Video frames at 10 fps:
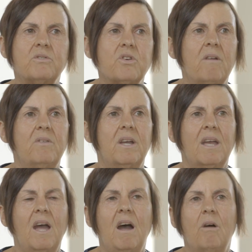of driving
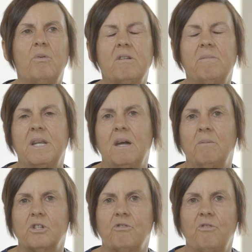a car. I wouldn't have been
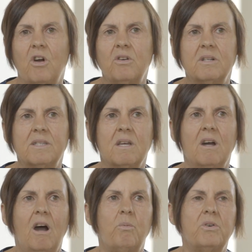able to focus.
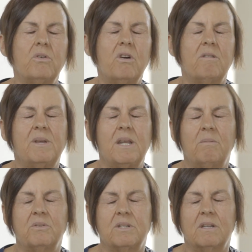I would not have been
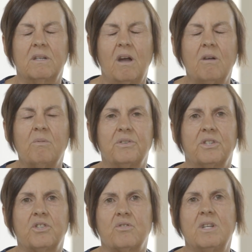able to cope with
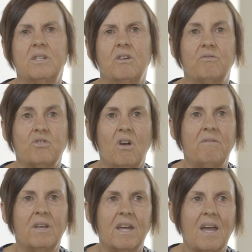the stress of
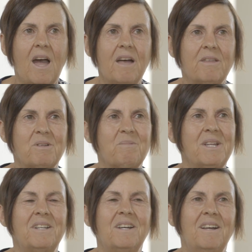driving a car. There would have
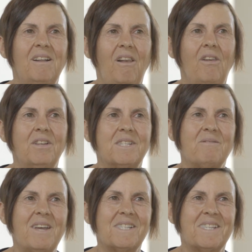been lots
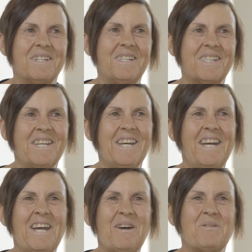of accidents.
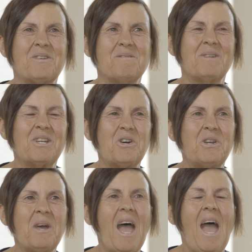Wouldn't have been
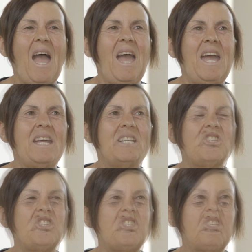good.
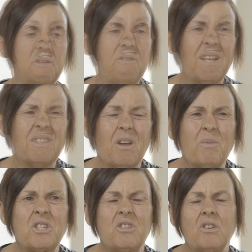And the fact that I
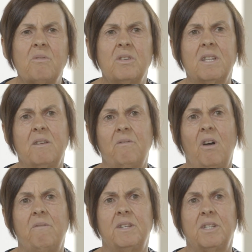went to university
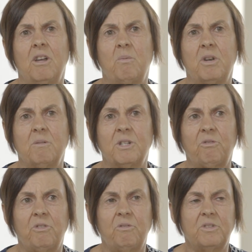5 years ago when I
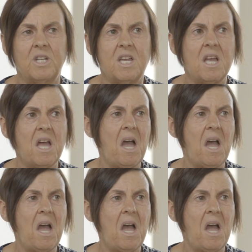was 50.